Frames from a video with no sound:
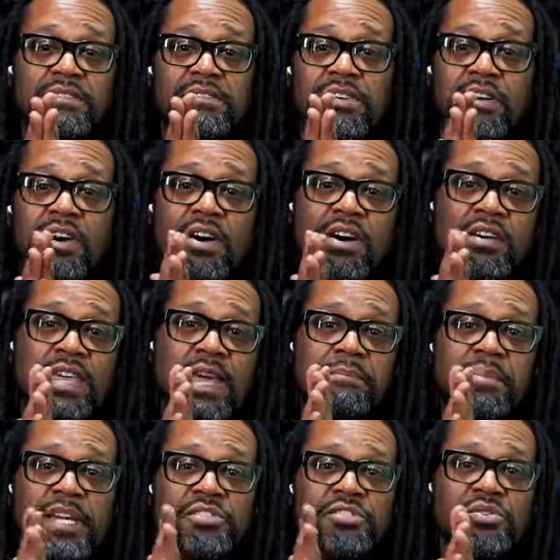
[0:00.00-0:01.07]
So all that
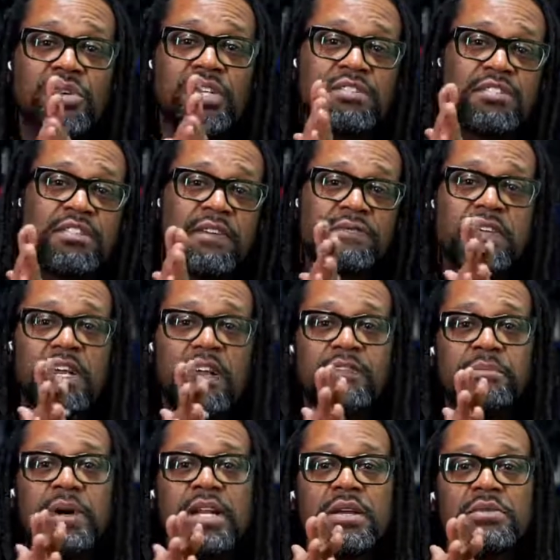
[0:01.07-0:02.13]
bike shortage stuff that
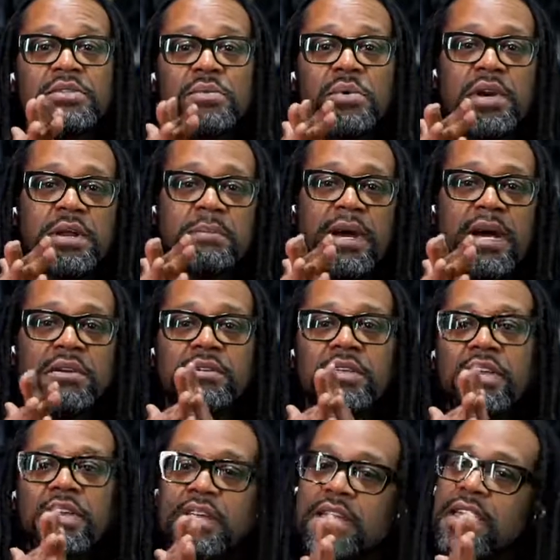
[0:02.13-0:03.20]
everybody was worried about,
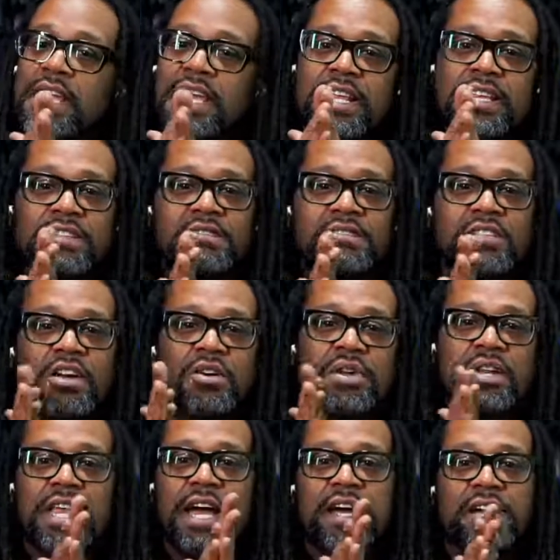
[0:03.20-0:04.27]
it is
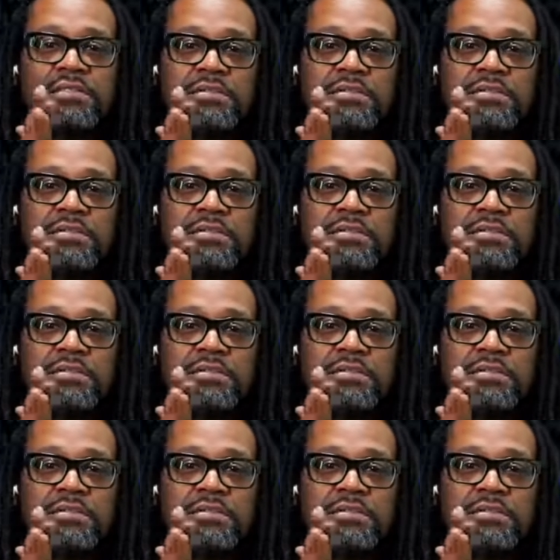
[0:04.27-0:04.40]
slowing down.